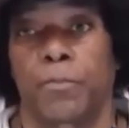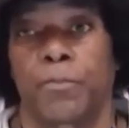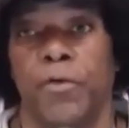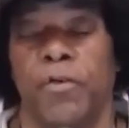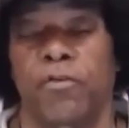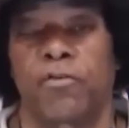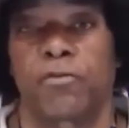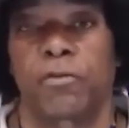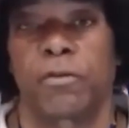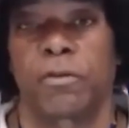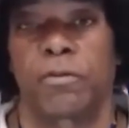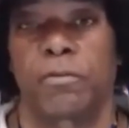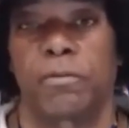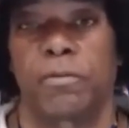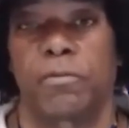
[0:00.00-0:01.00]
priesthood
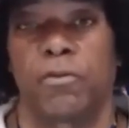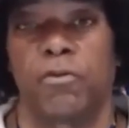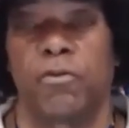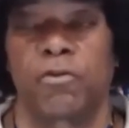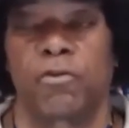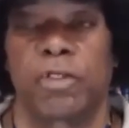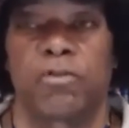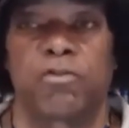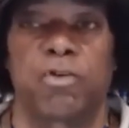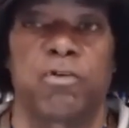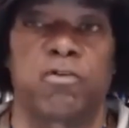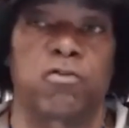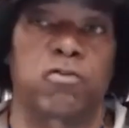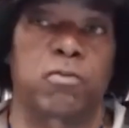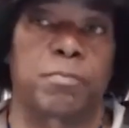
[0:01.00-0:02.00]
usually
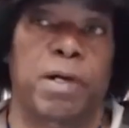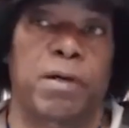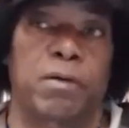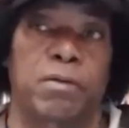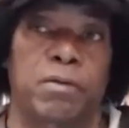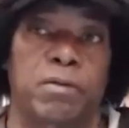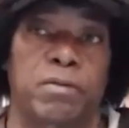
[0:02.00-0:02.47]
teaches about